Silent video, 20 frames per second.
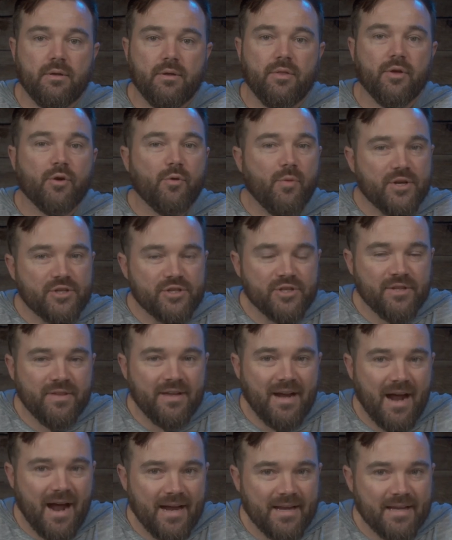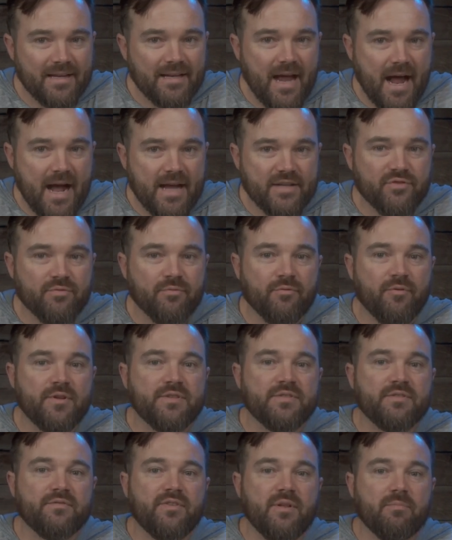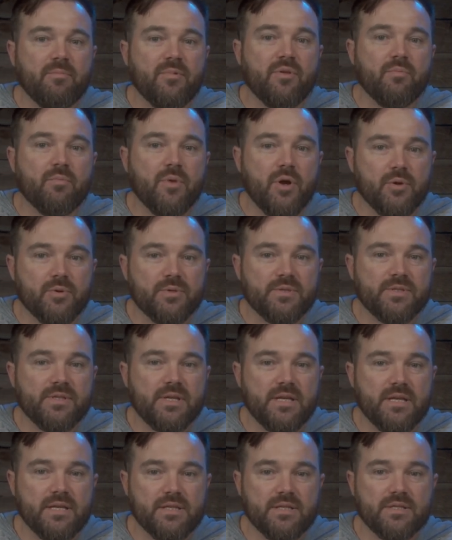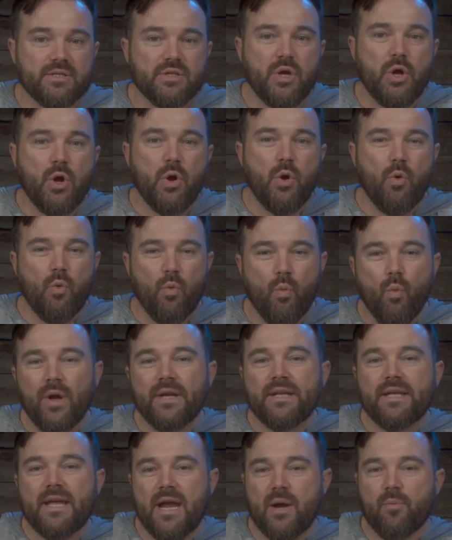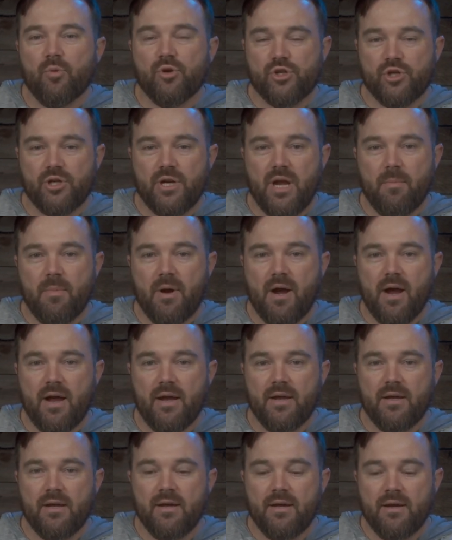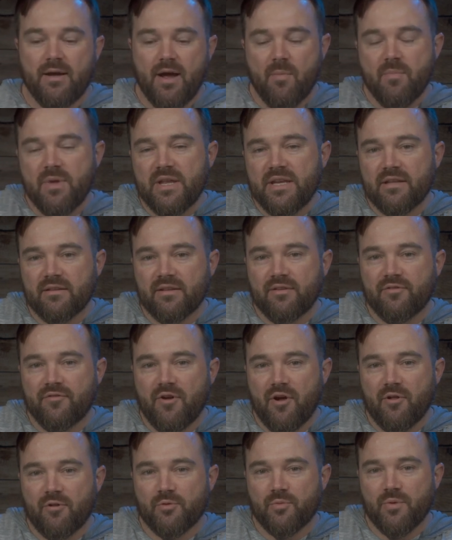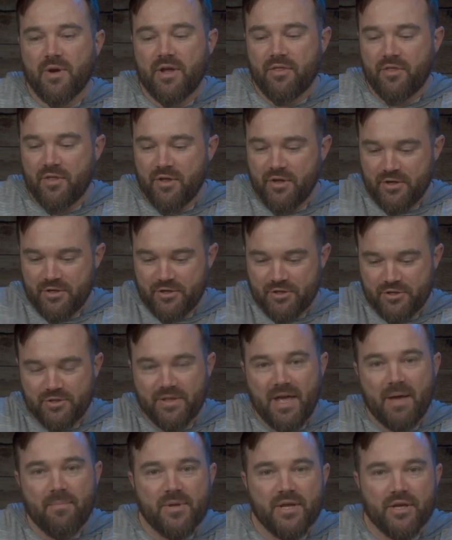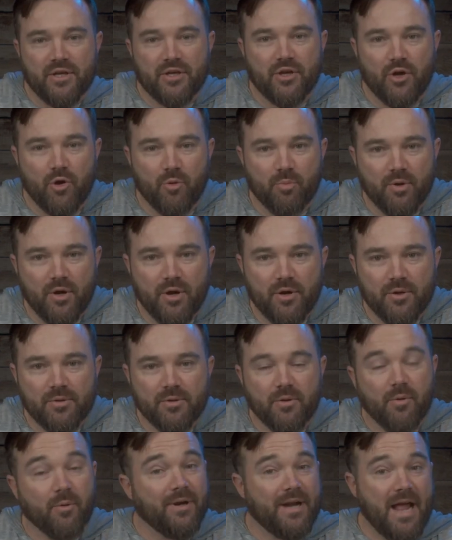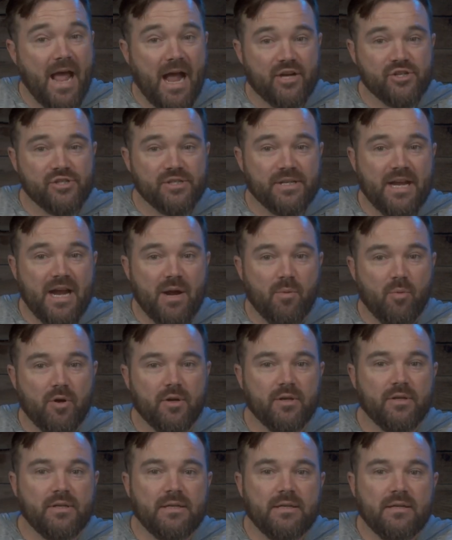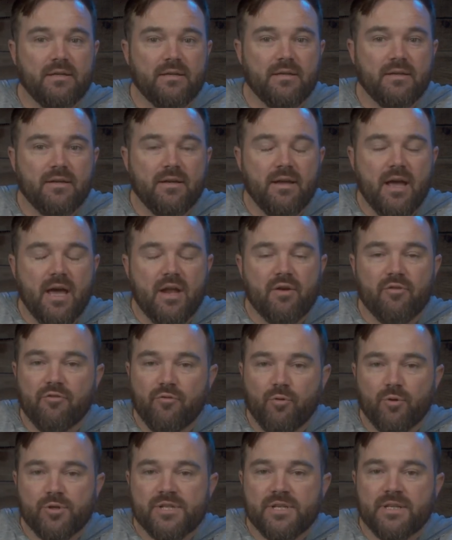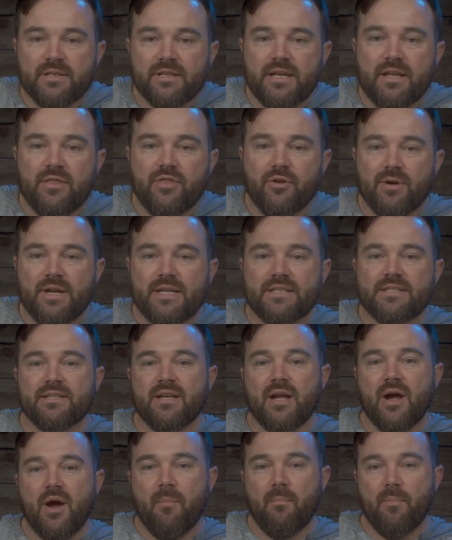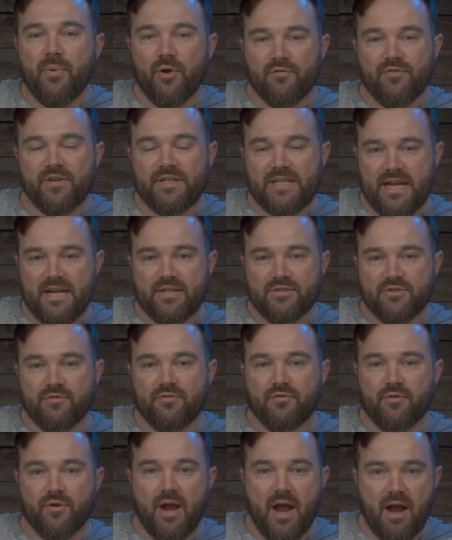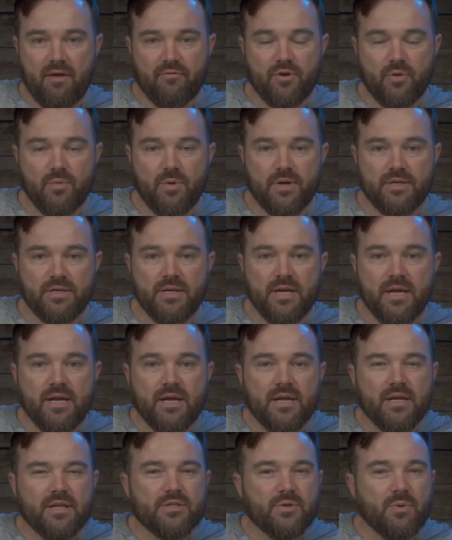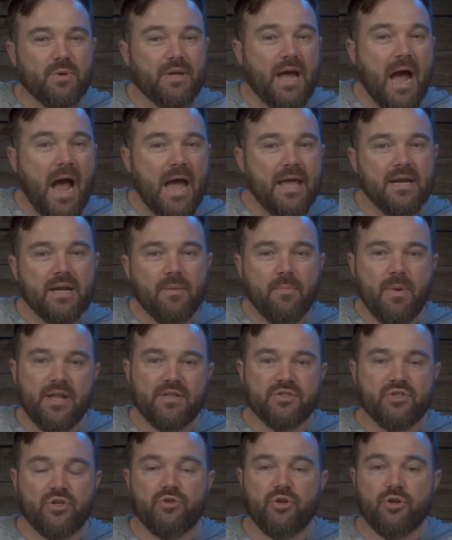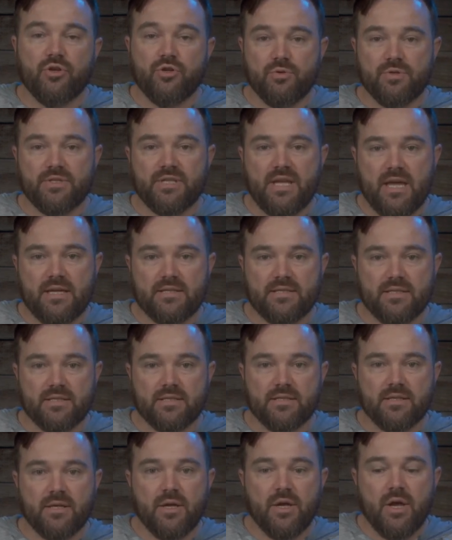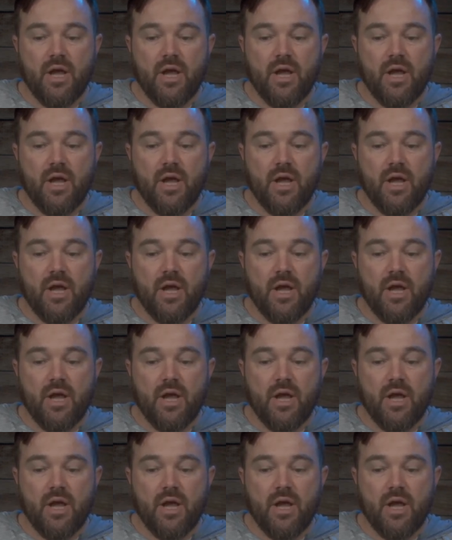The question that I get asked from friends and family the most is, what camera should I buy? Immediately followed with, should that be a GoPro or an action camera? And unfortunately, there isn't a perfect answer for everyone, so it kind of depends on your use cases.